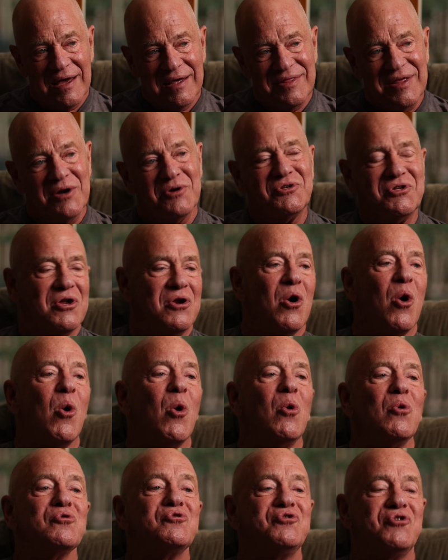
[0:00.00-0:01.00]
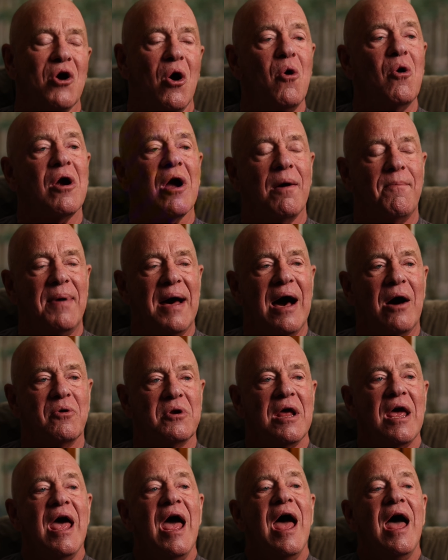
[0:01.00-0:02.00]
There's an old joke
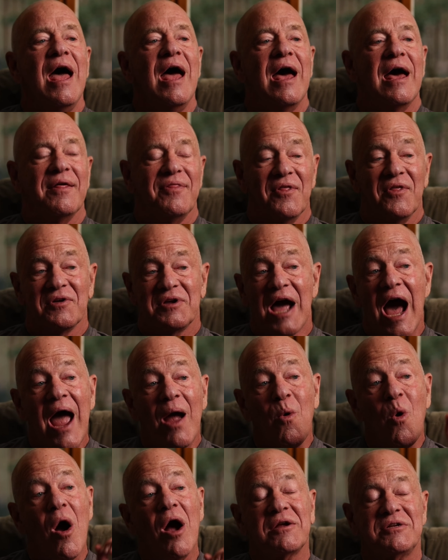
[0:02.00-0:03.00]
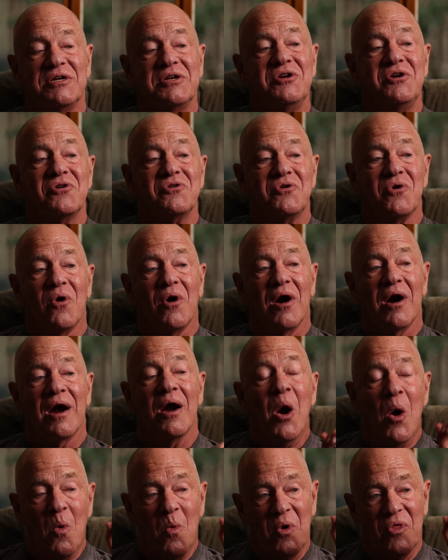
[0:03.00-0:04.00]
about the guy walks in your
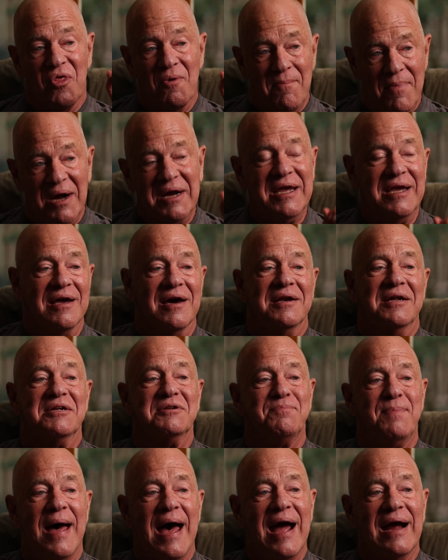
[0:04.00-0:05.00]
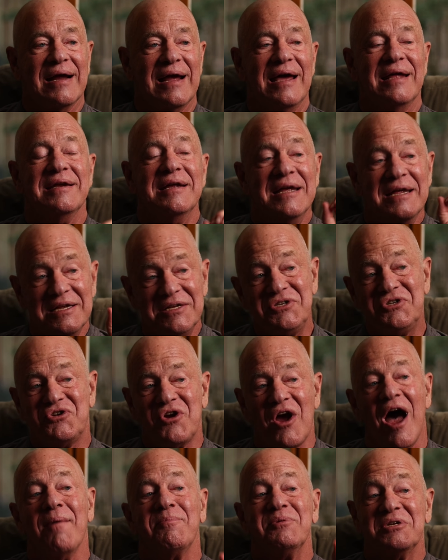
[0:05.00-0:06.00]
door with a monkey on his back, and his
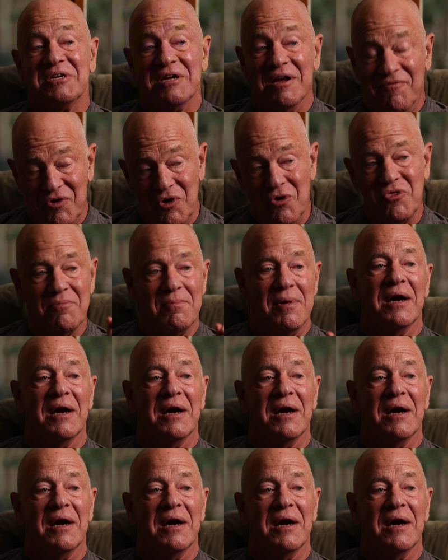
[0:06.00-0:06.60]
job is to give you the